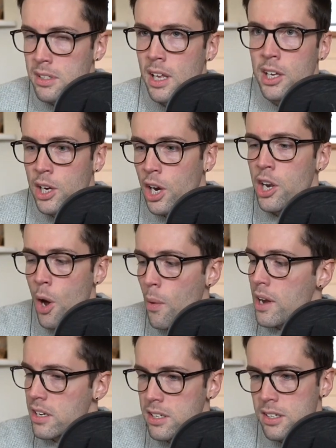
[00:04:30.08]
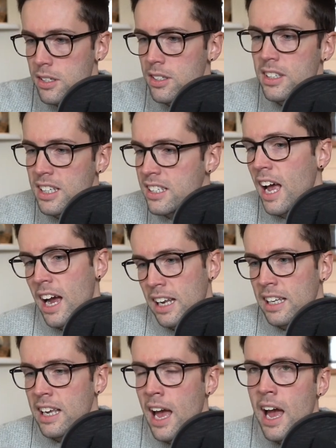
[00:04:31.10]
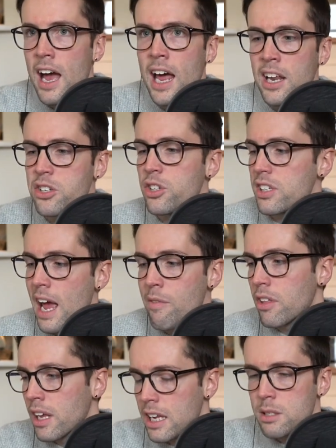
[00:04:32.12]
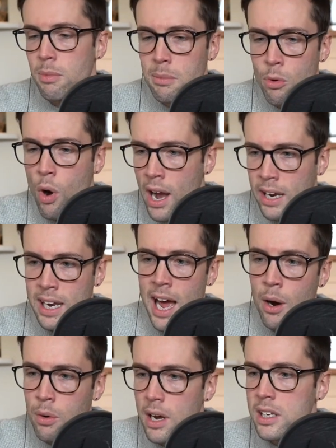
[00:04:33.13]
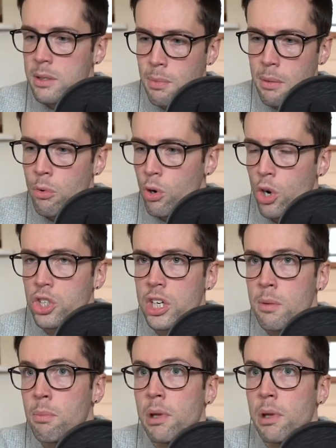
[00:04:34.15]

there? A few there? more bits and pieces, yeah. Exactly, yeah. And it's just everything gets a bit more ironed out. It's a bit more cushy and